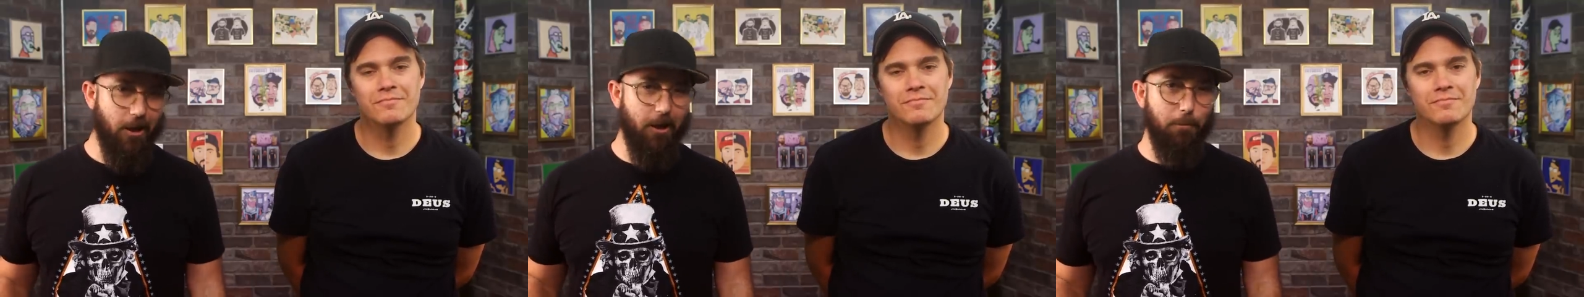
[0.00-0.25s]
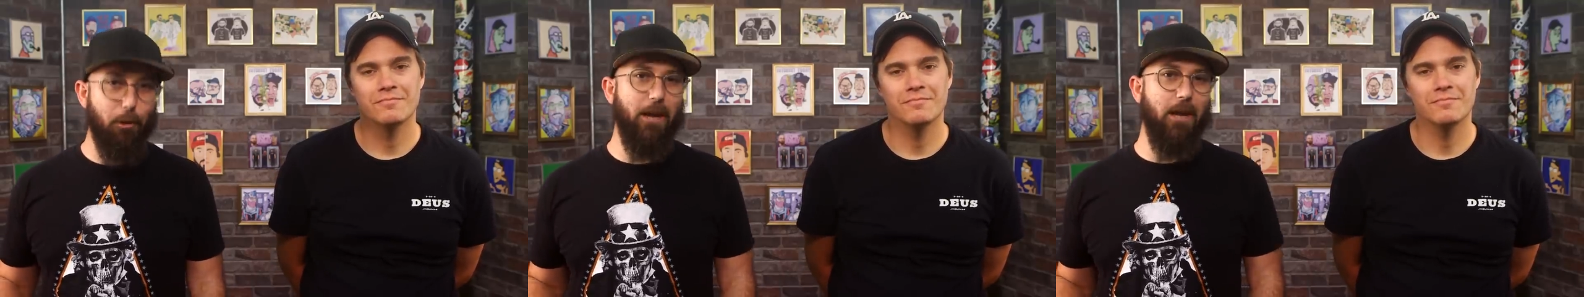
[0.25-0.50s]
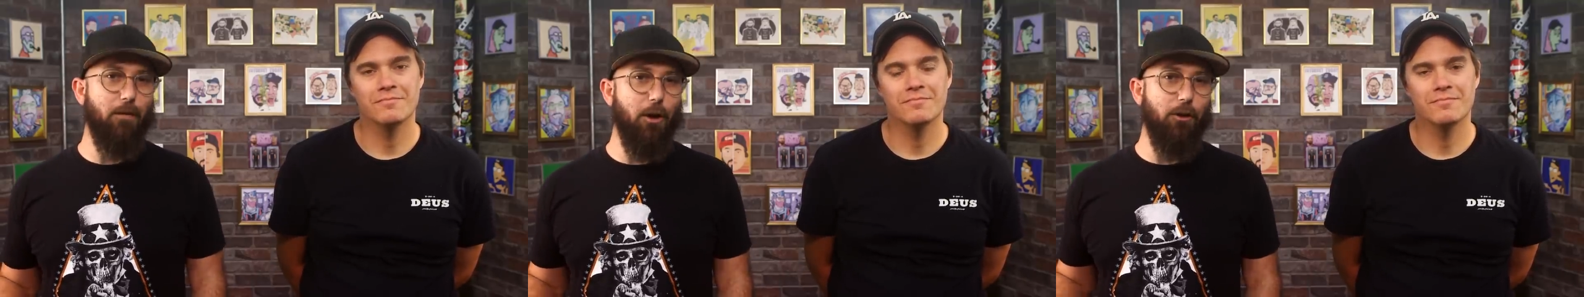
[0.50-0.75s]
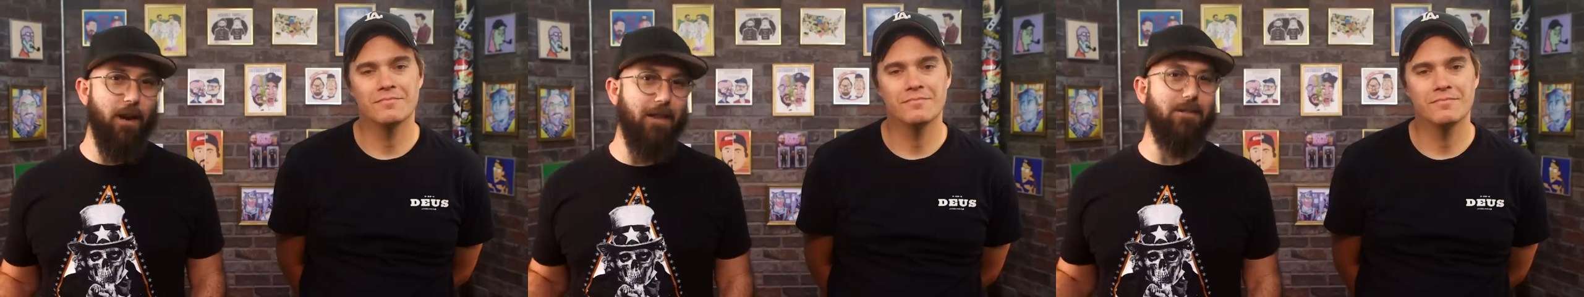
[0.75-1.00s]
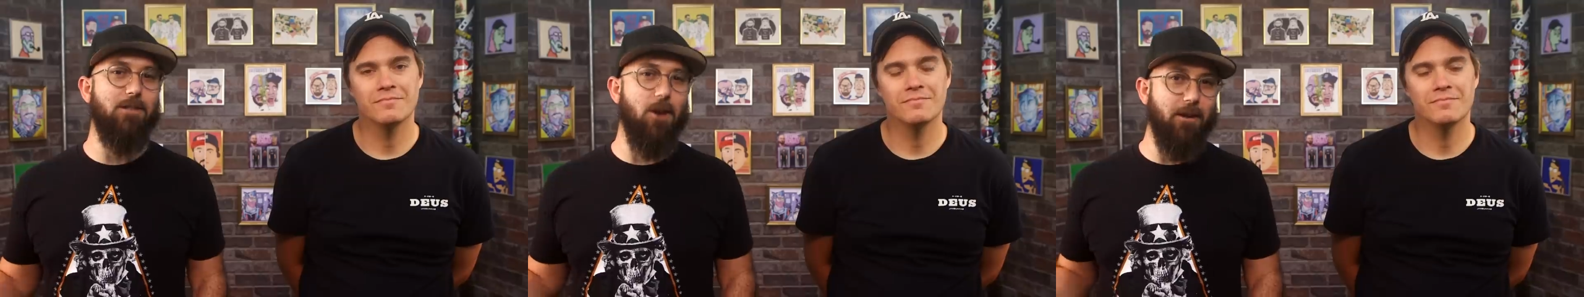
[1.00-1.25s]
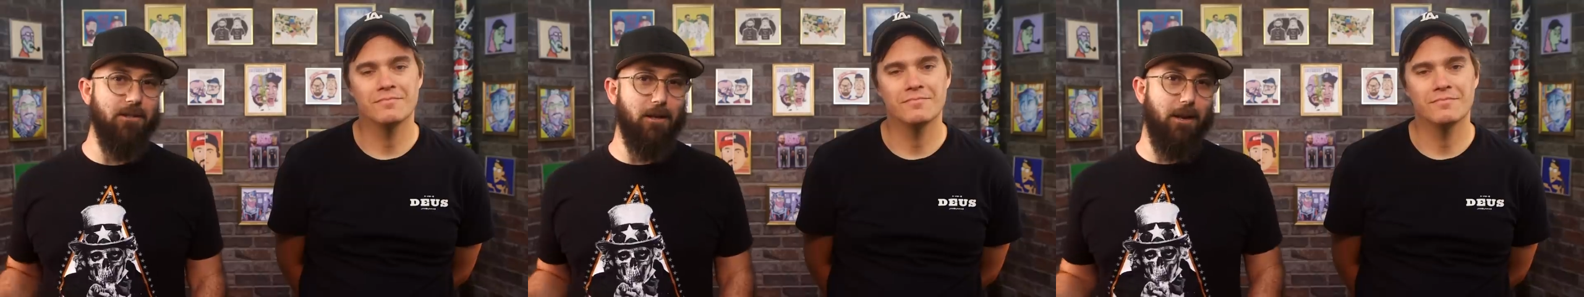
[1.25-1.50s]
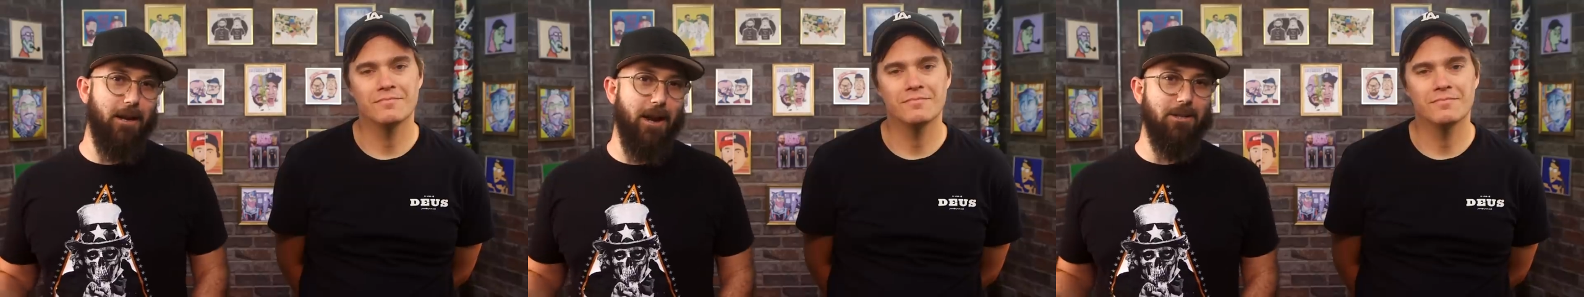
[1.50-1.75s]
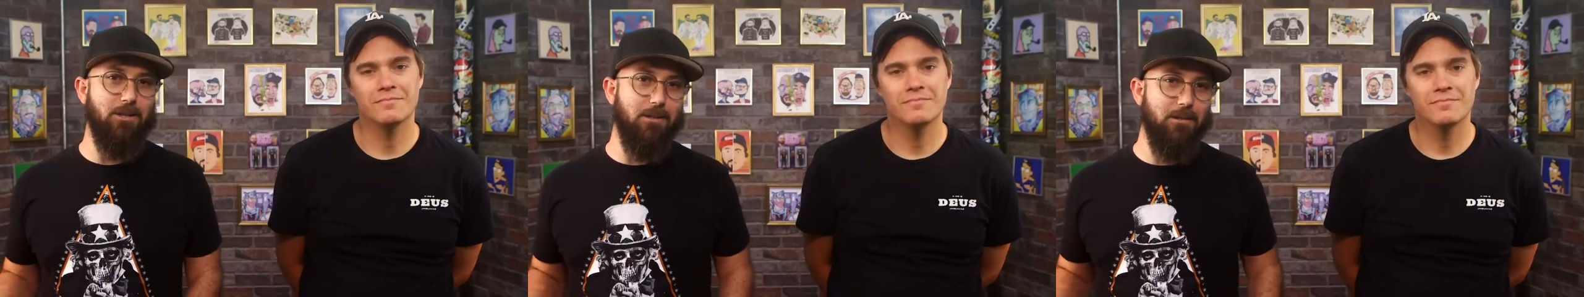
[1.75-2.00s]
Speaker 1: uh, plenty of other head starts and
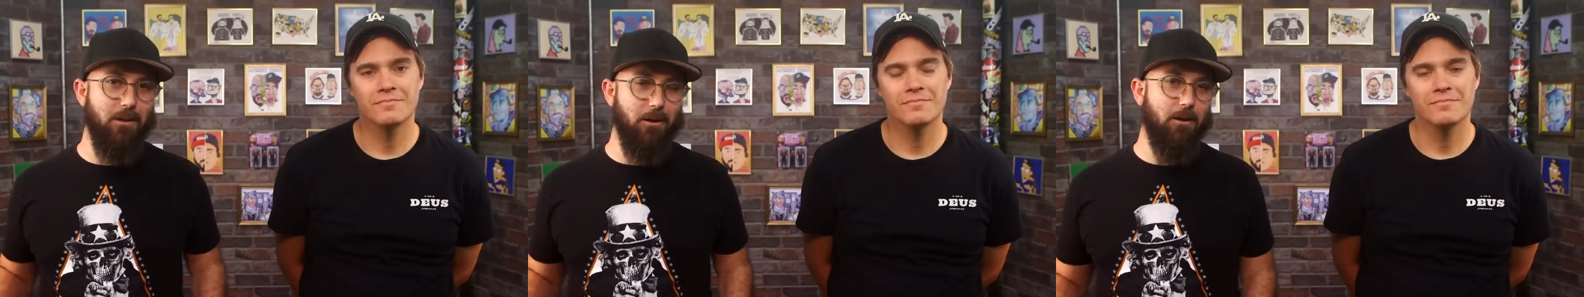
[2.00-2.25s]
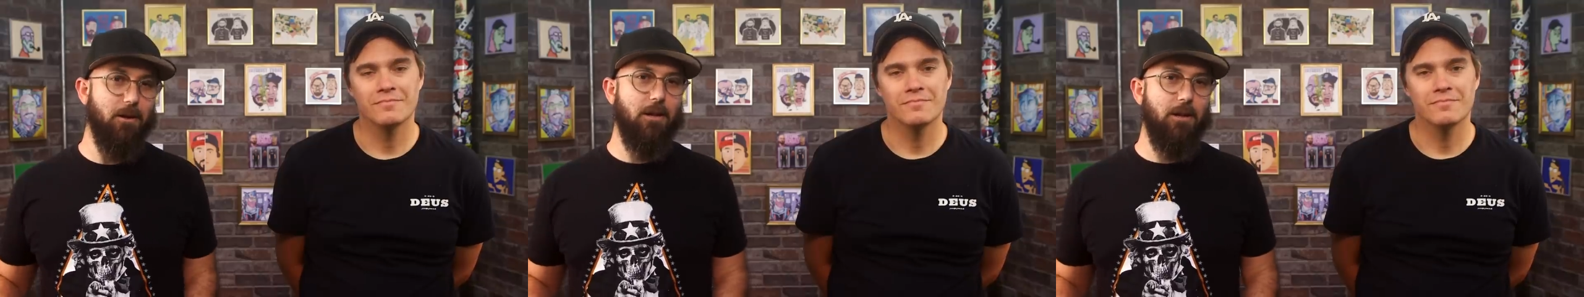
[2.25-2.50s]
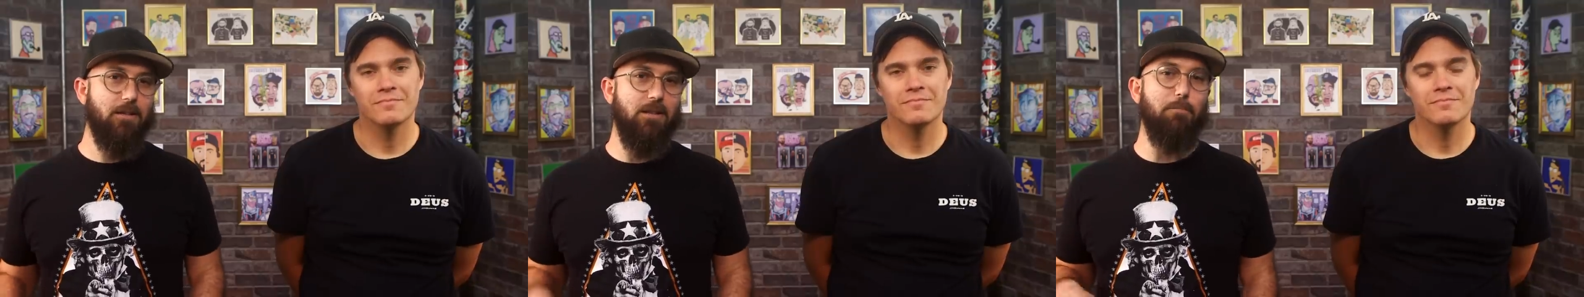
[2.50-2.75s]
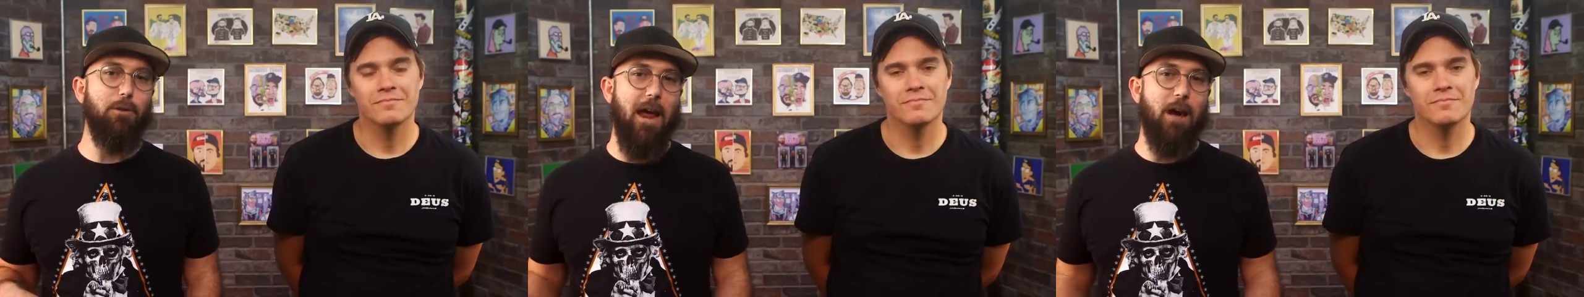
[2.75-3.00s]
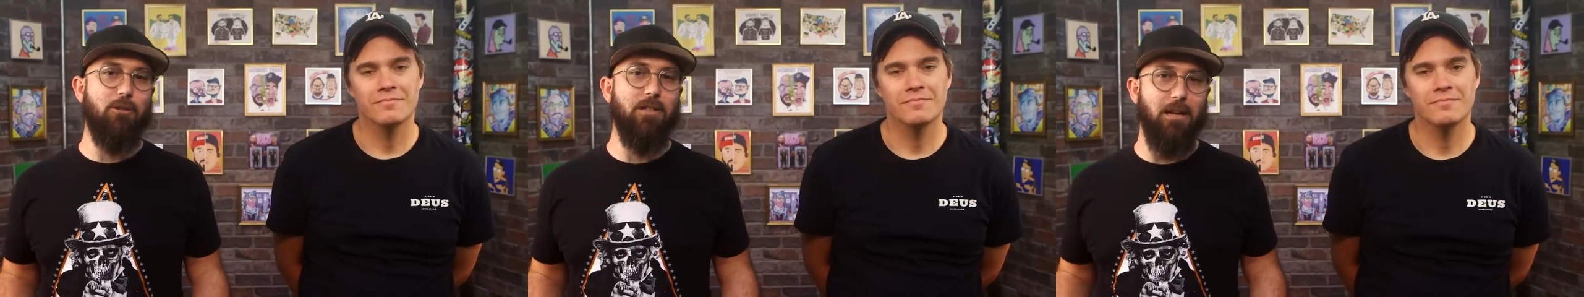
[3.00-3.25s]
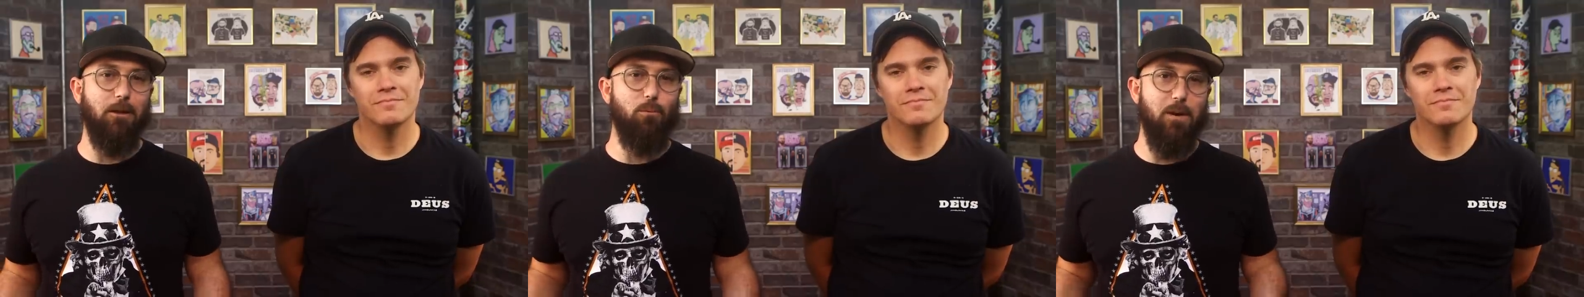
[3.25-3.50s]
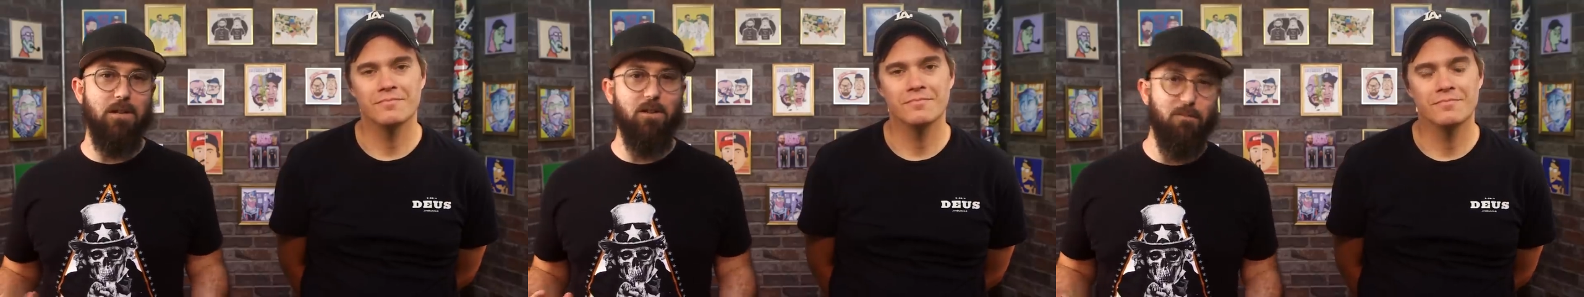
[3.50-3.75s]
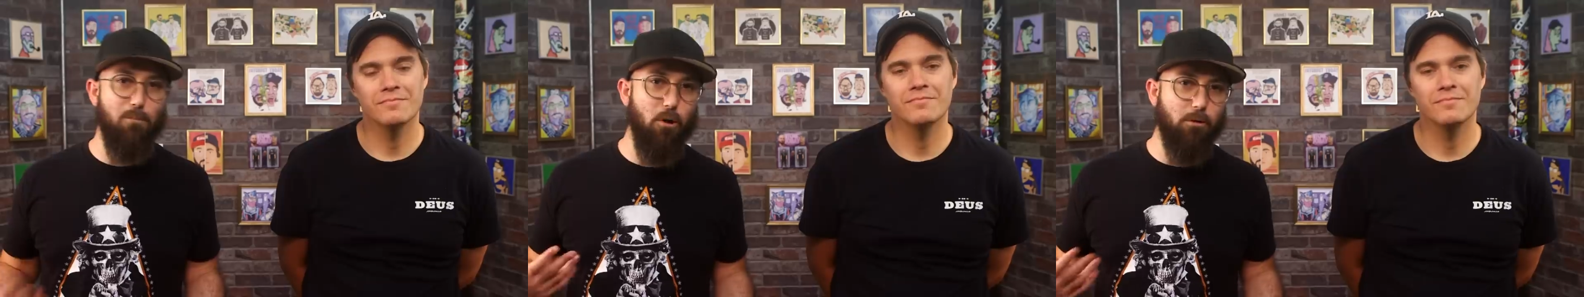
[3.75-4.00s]
connections that are simply outside the reach
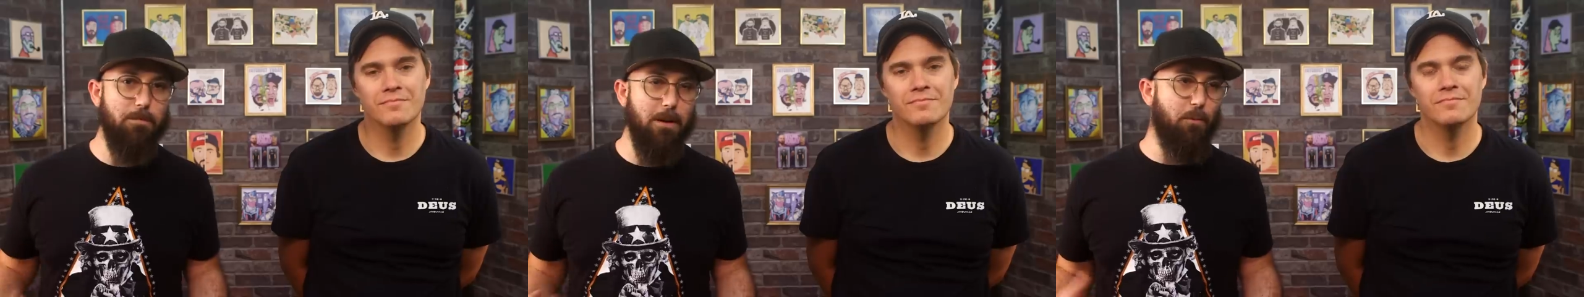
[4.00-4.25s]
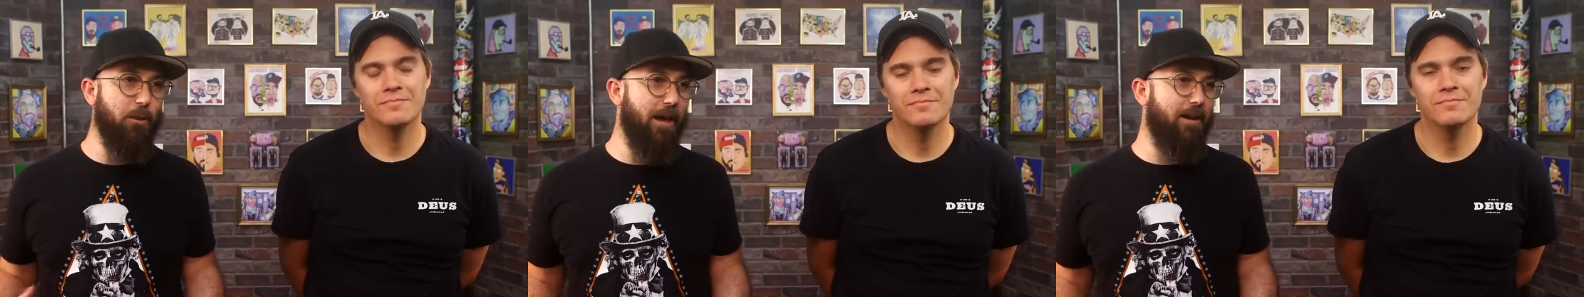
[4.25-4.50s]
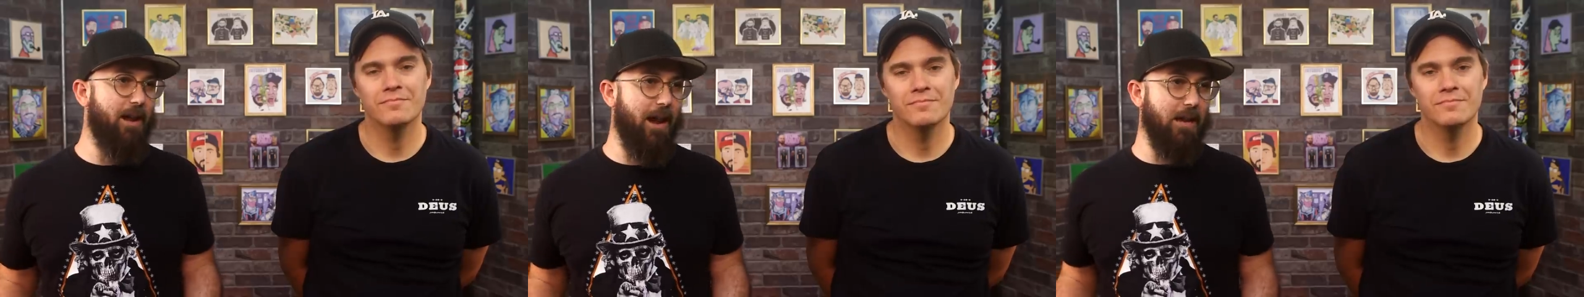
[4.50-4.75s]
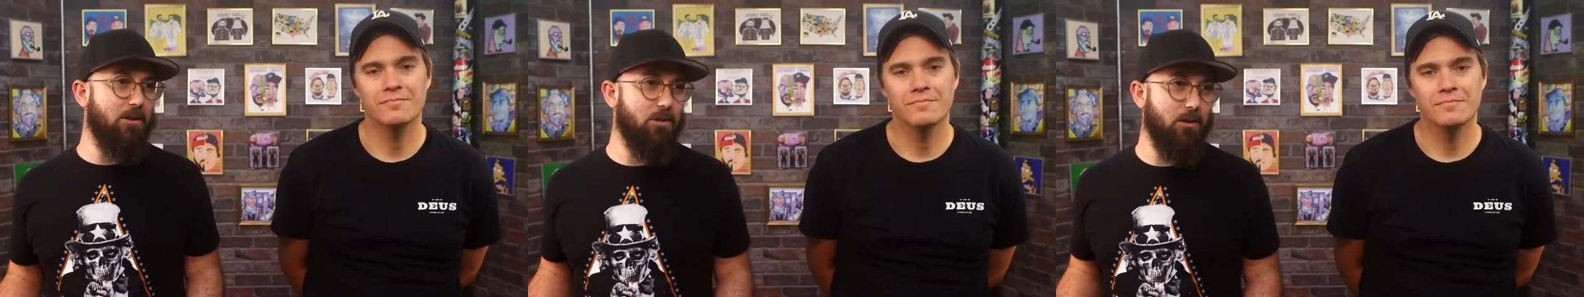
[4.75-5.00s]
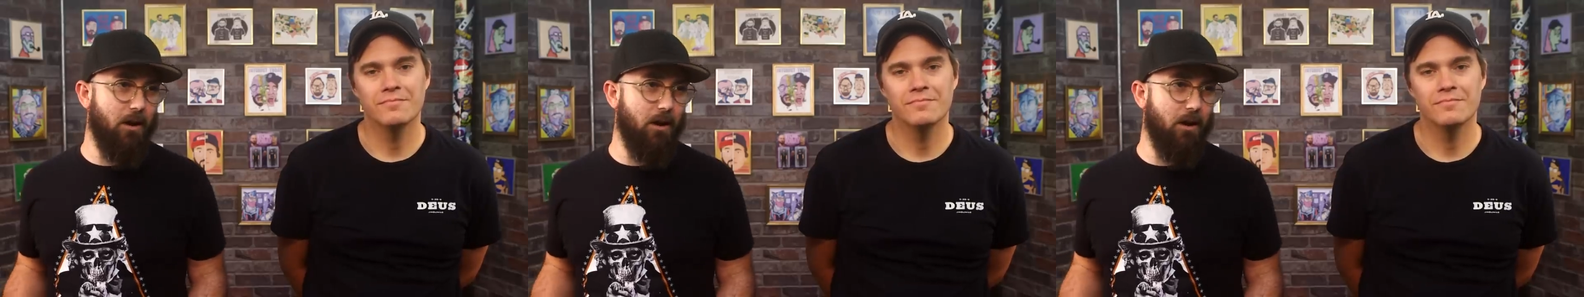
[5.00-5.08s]
of most people that age.